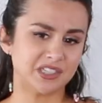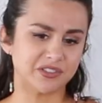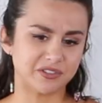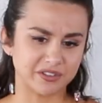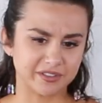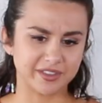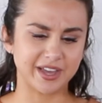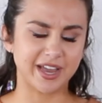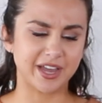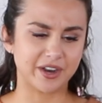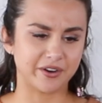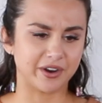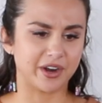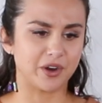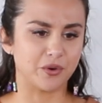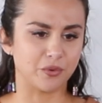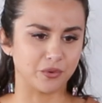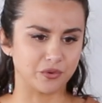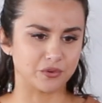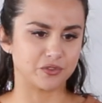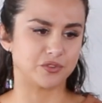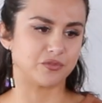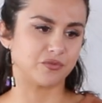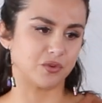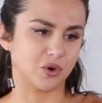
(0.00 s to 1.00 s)
Either that or I
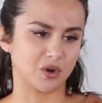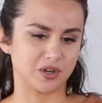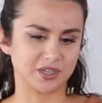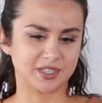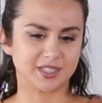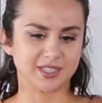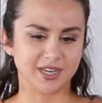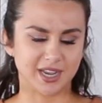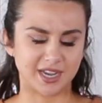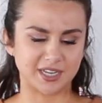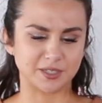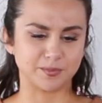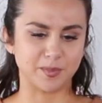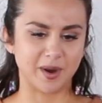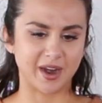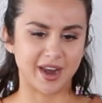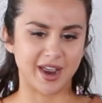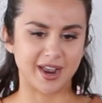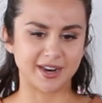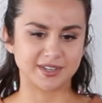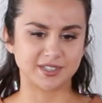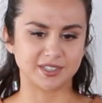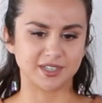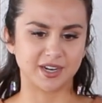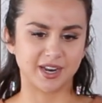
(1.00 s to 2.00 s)
ordered the wrong size by
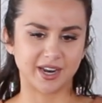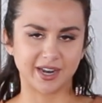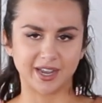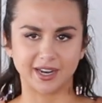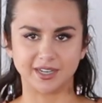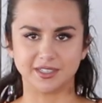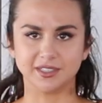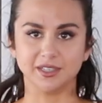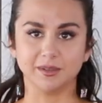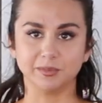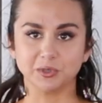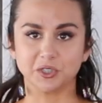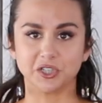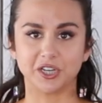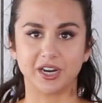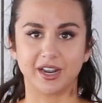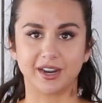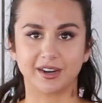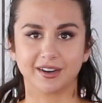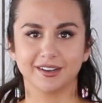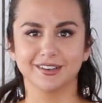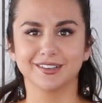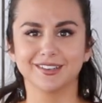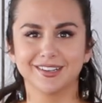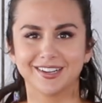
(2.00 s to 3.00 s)
accident. I gotta double check.